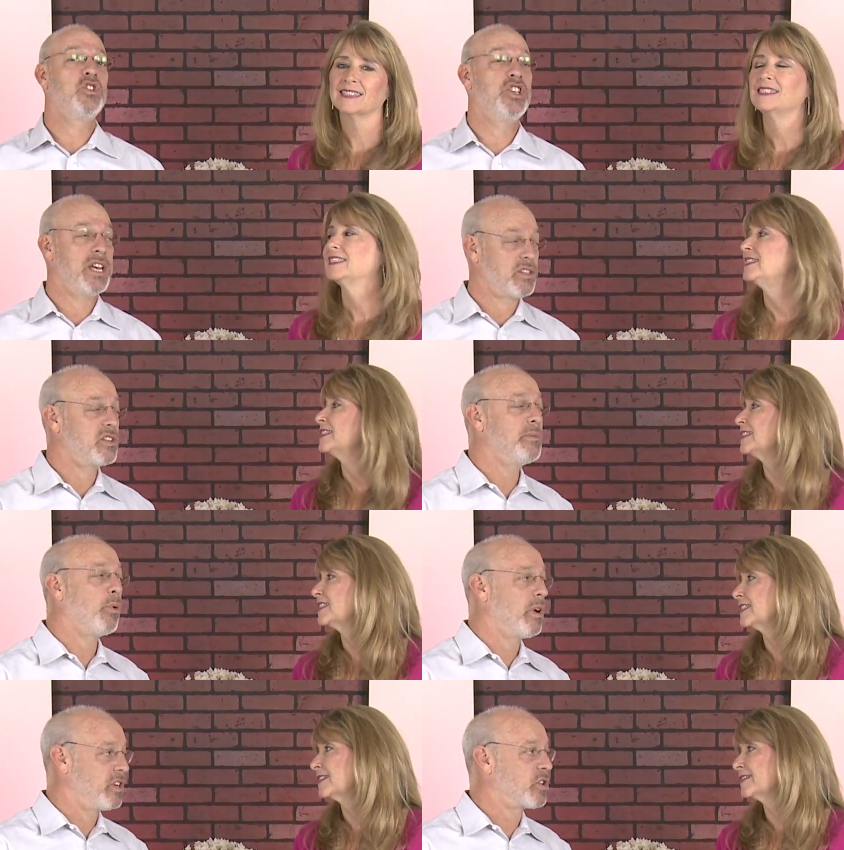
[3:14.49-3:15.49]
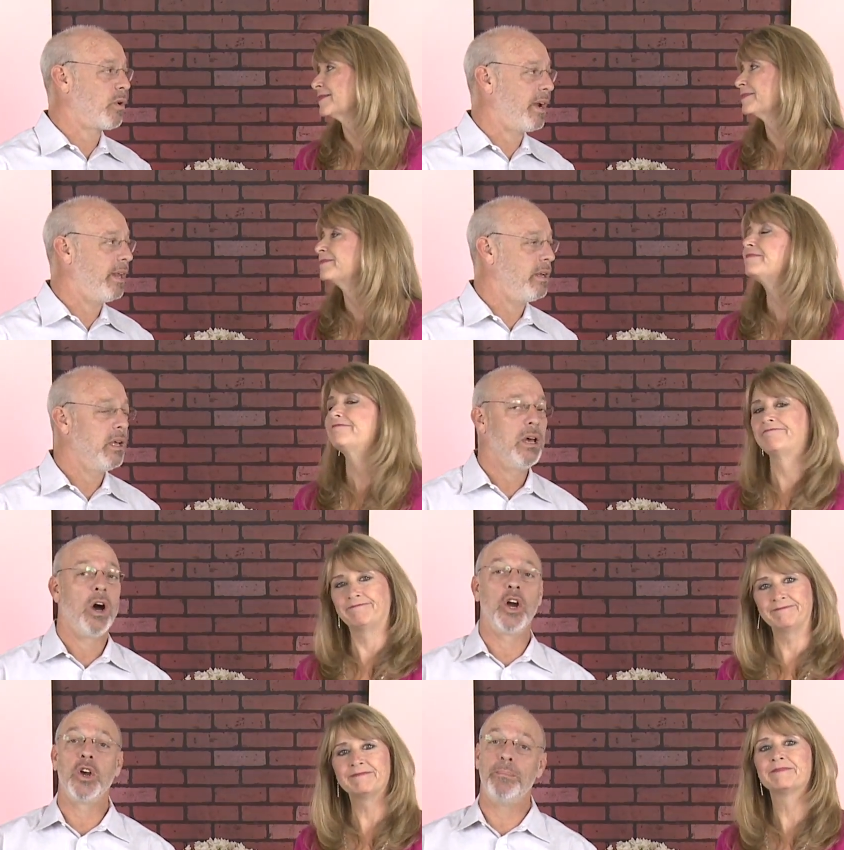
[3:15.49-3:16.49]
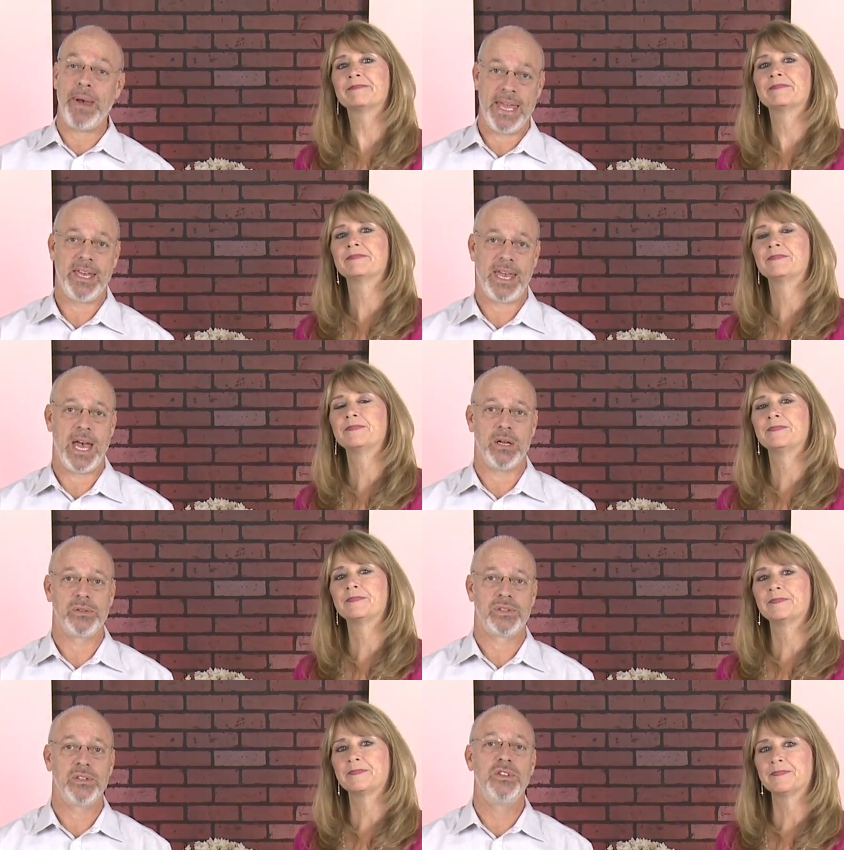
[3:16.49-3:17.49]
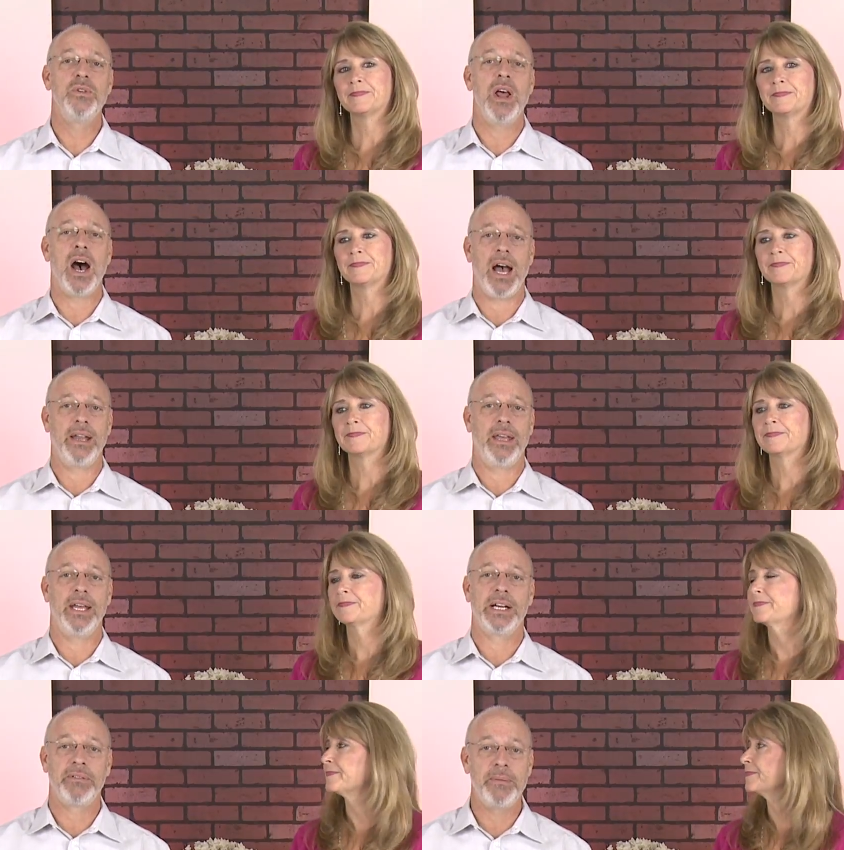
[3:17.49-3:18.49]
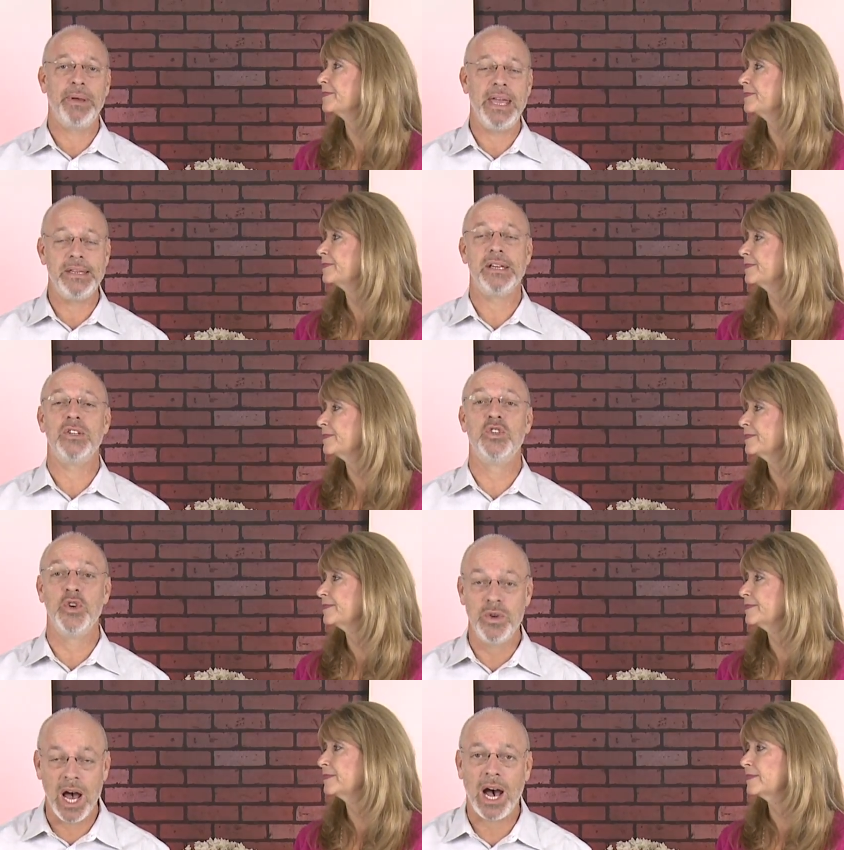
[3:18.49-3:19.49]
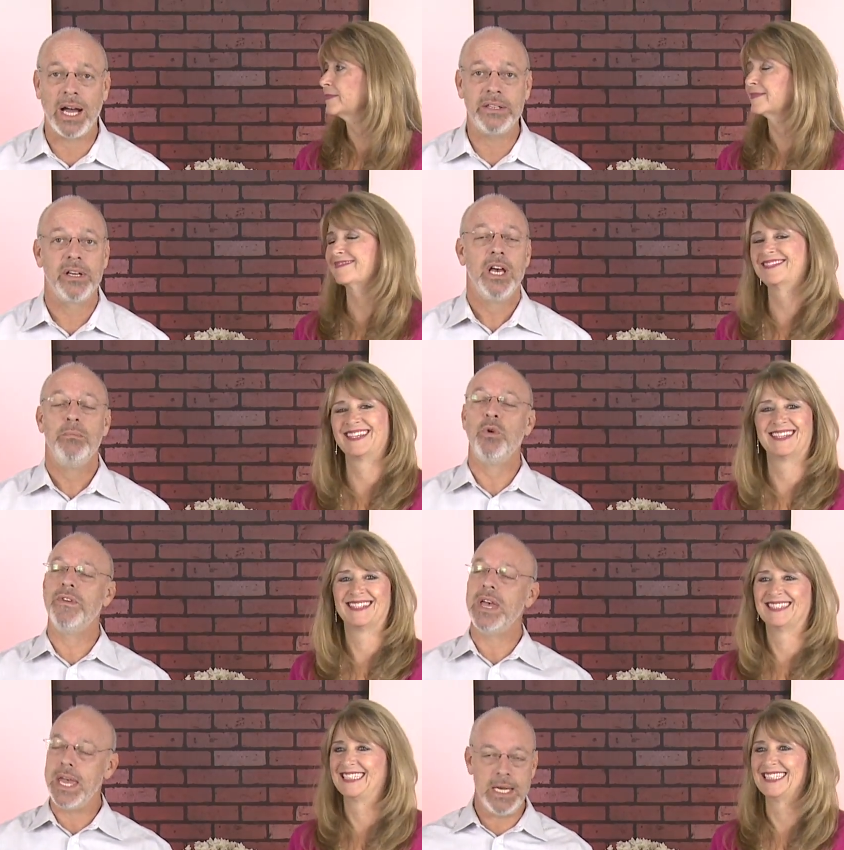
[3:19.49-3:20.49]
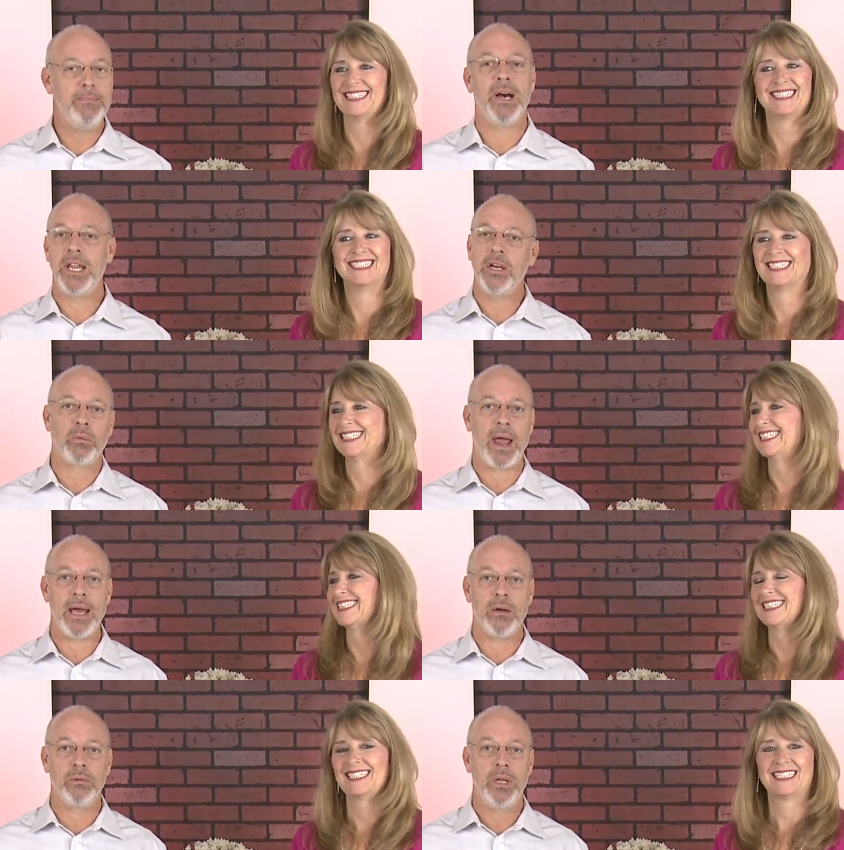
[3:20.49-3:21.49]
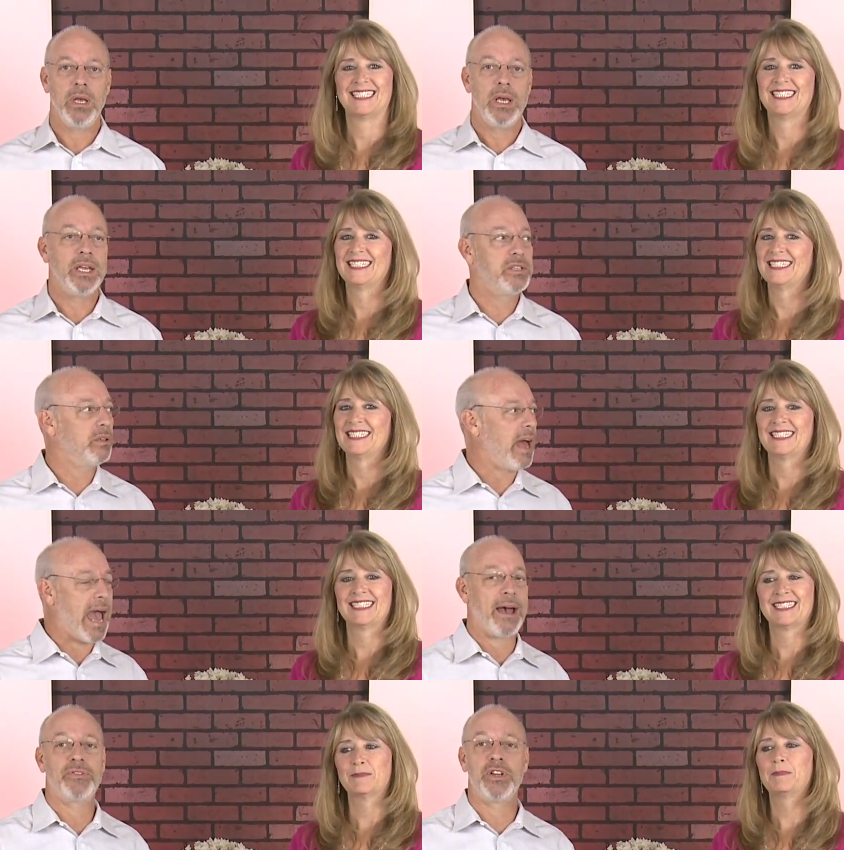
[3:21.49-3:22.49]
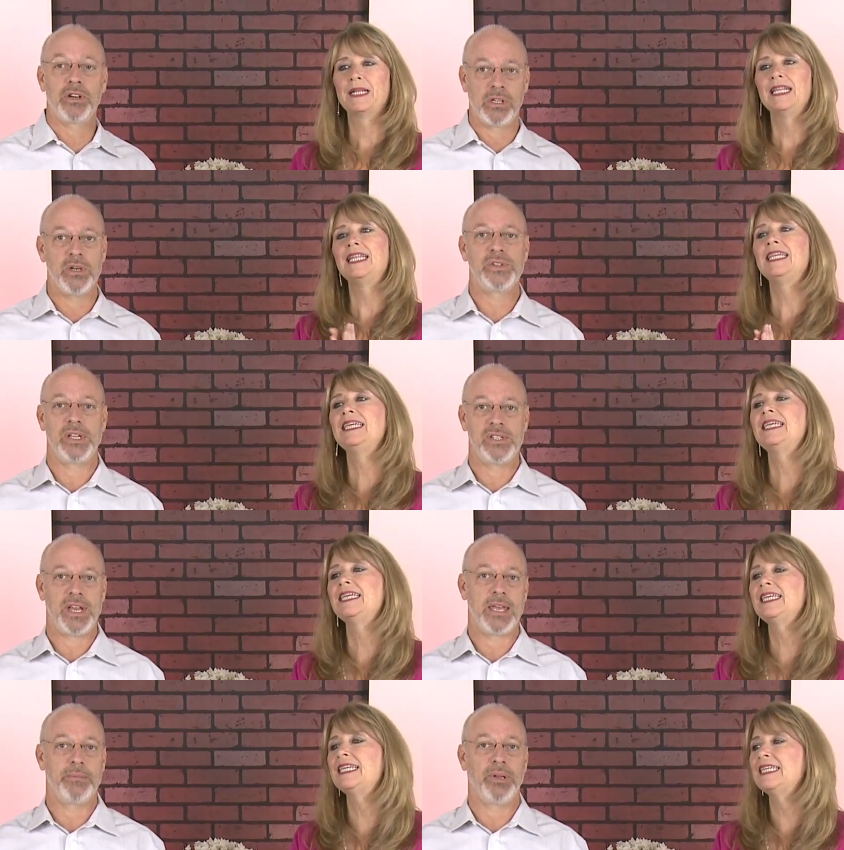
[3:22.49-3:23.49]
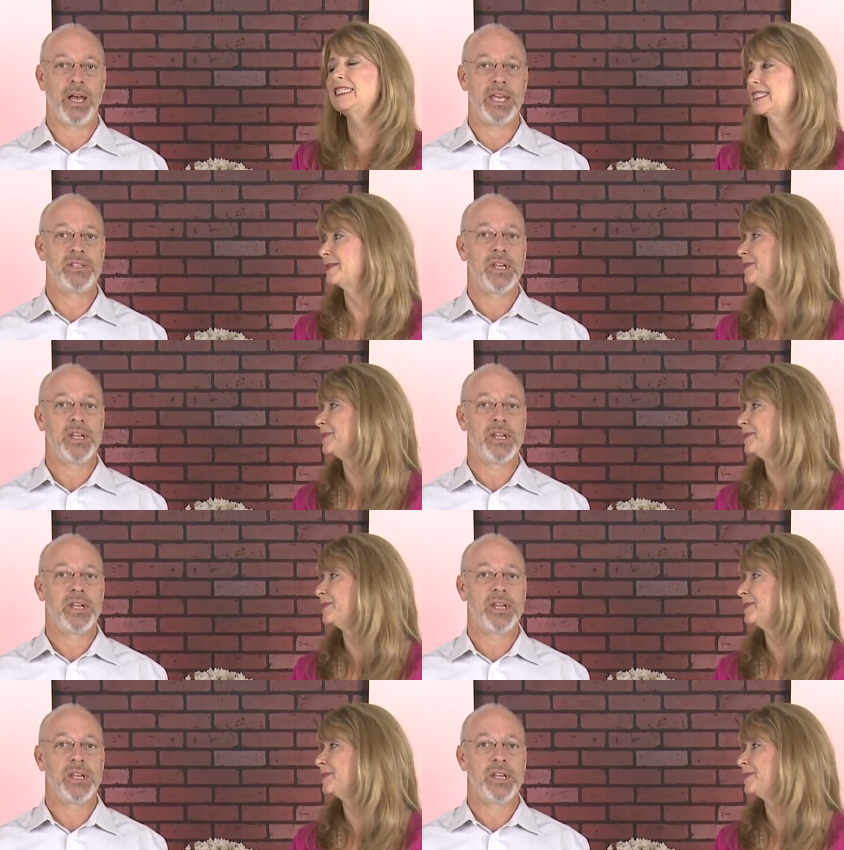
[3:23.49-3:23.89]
Speaker 1: just as important as credit mm -hmm. are your bank accounts. Do not, and I repeat, do not move any money around until after your closing nice. taken place.